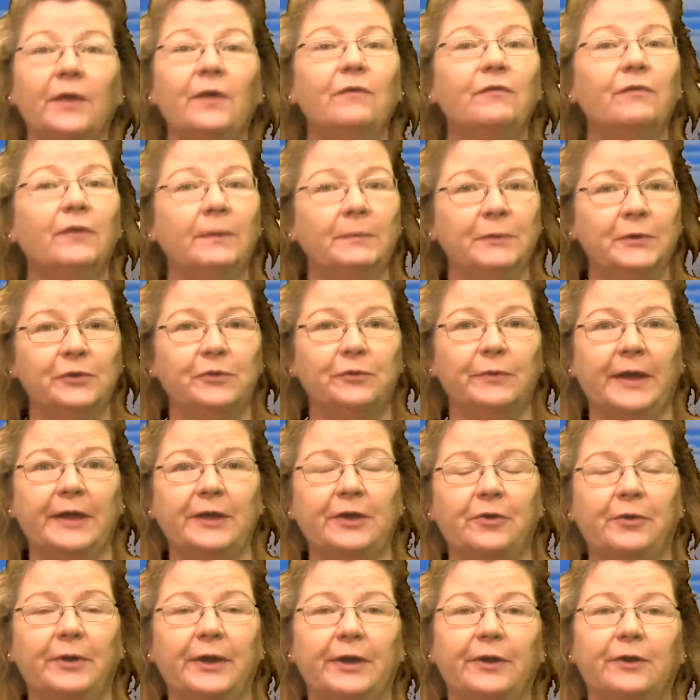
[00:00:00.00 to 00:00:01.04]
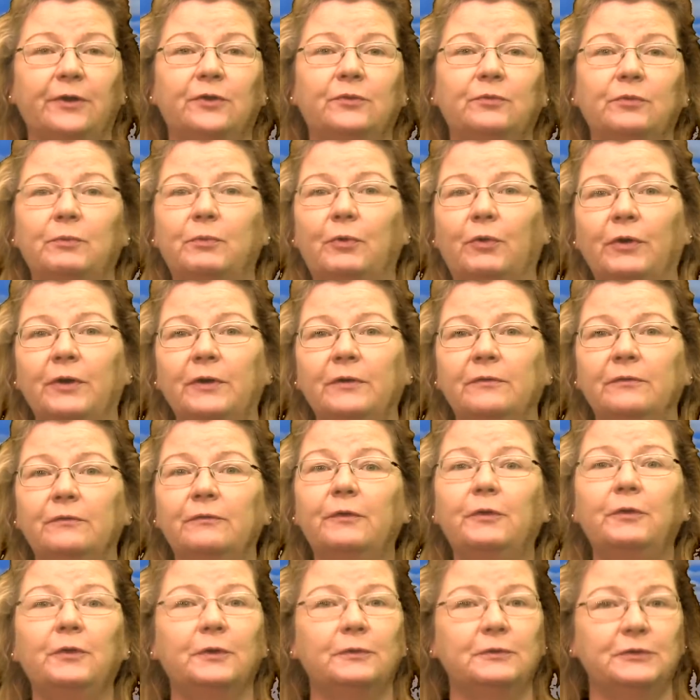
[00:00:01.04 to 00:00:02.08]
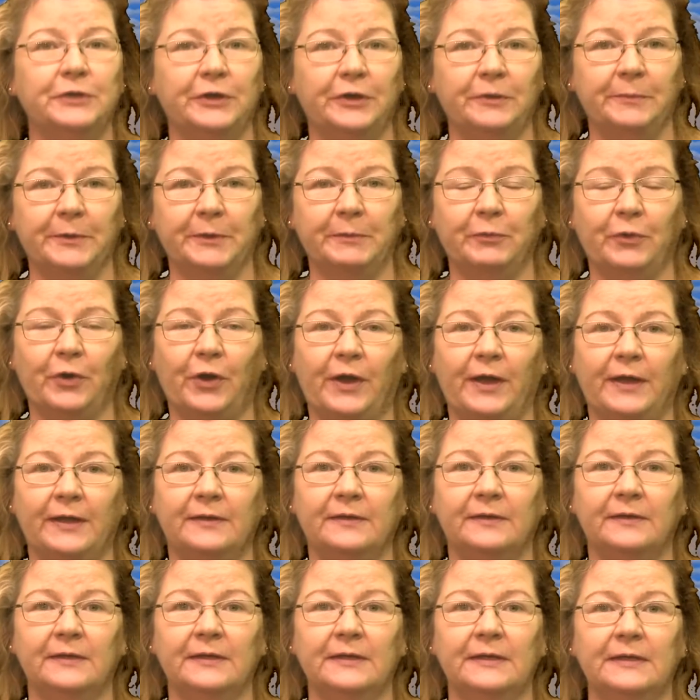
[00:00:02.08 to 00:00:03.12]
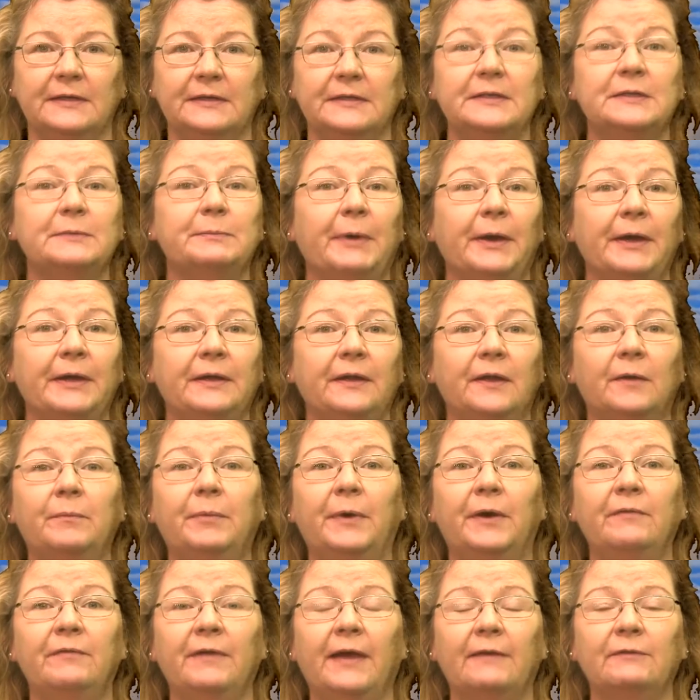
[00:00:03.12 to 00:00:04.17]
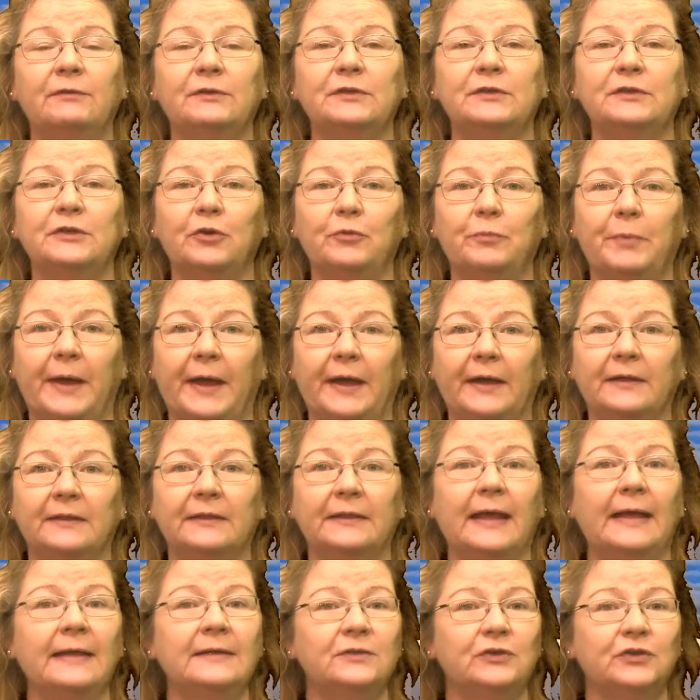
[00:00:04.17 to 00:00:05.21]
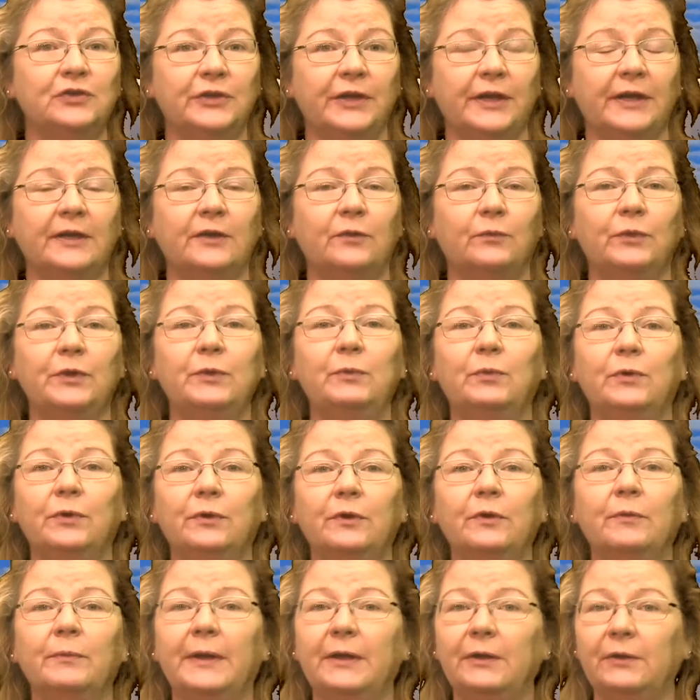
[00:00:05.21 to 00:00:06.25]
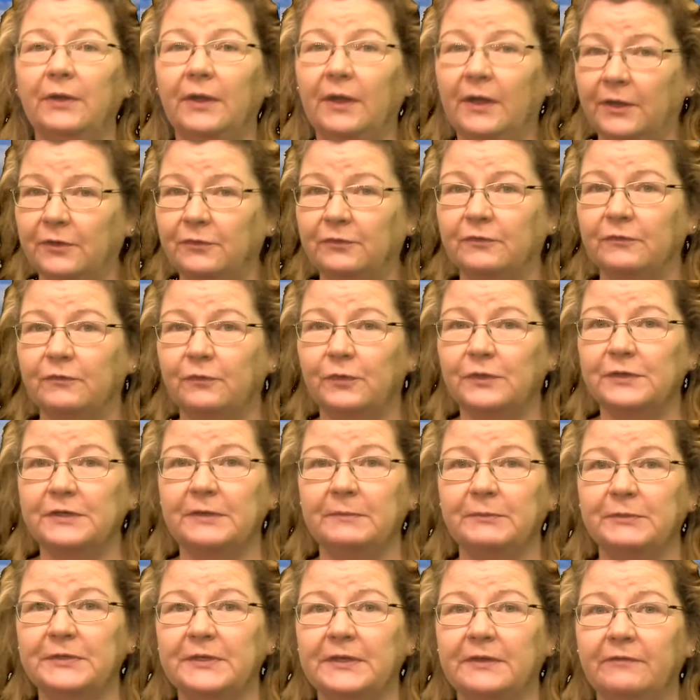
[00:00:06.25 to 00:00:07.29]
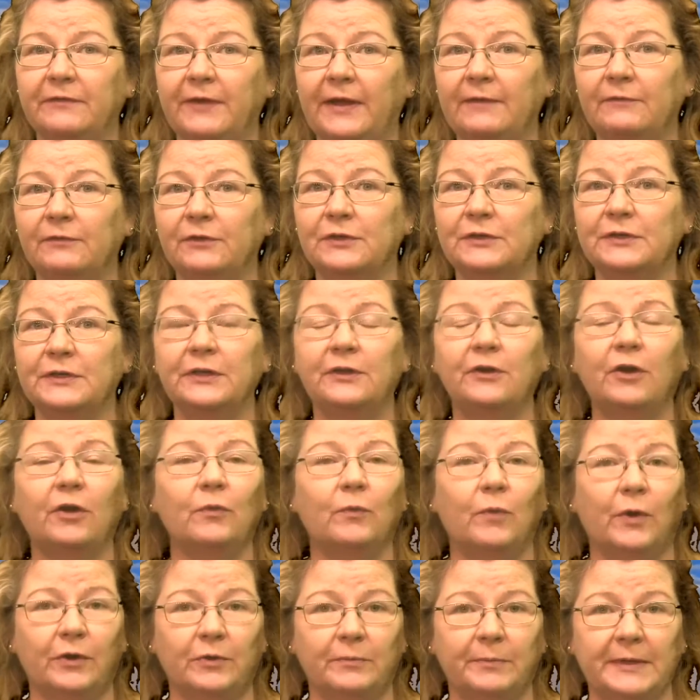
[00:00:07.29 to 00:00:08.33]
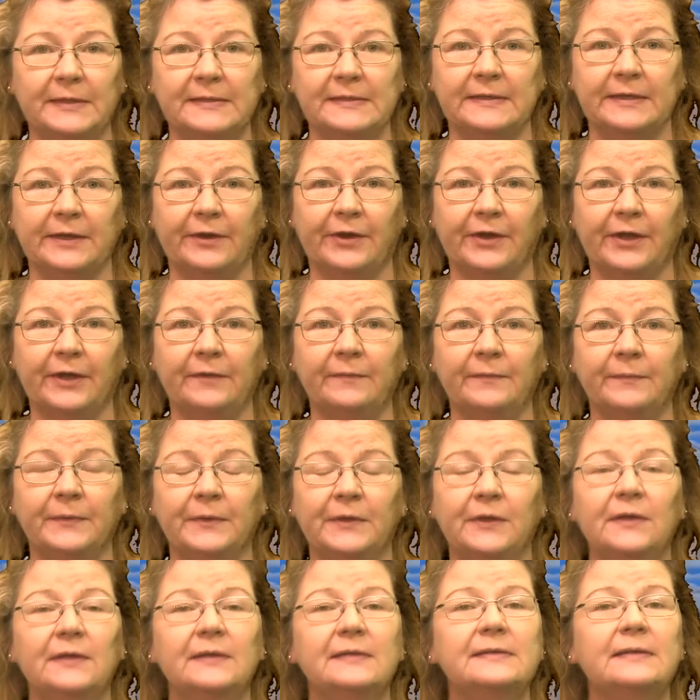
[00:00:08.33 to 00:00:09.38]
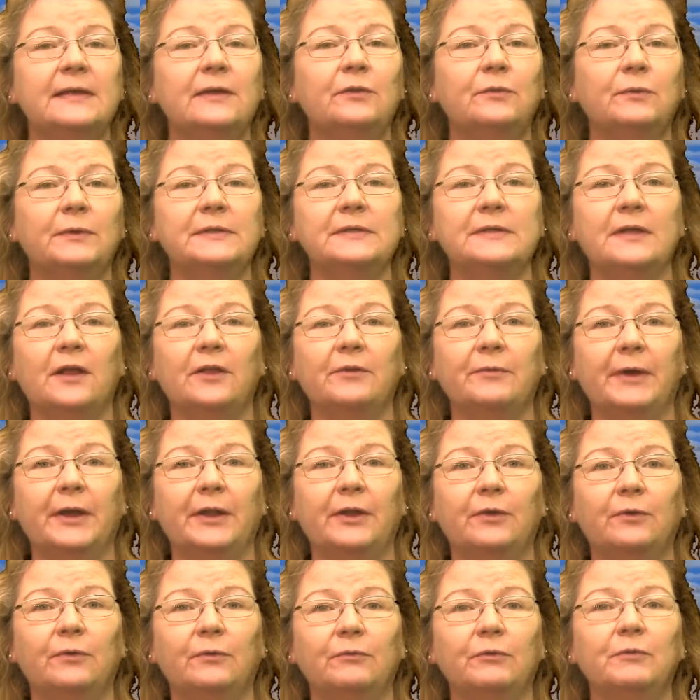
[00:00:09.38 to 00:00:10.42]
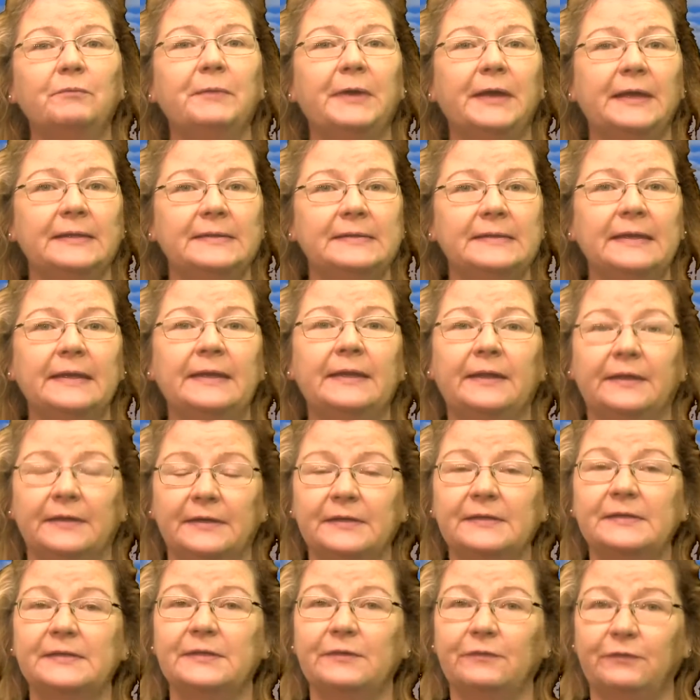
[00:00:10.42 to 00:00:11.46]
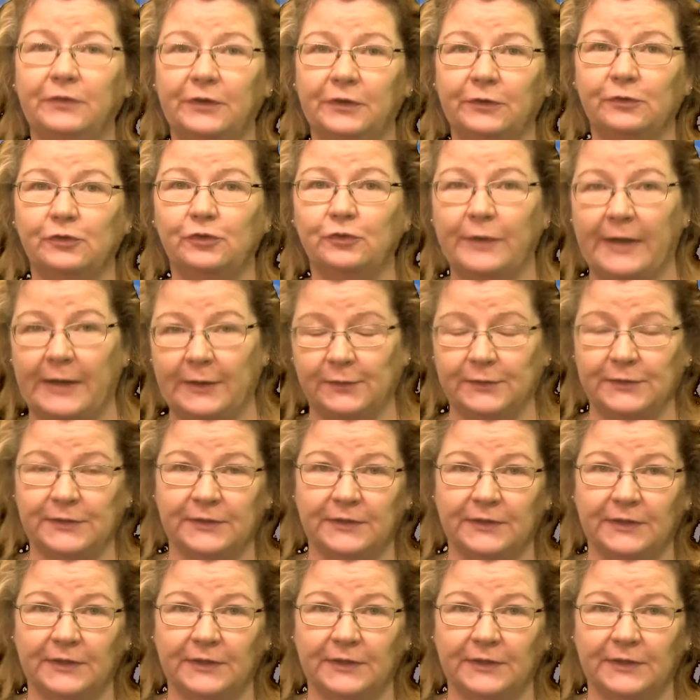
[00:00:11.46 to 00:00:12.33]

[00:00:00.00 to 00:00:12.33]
From the Durango Herald report, photo Jerry McBride. Despite above average snowpack, last check we were around 114% of average in our water basin area. Southwest Colorado remains in a severe drought.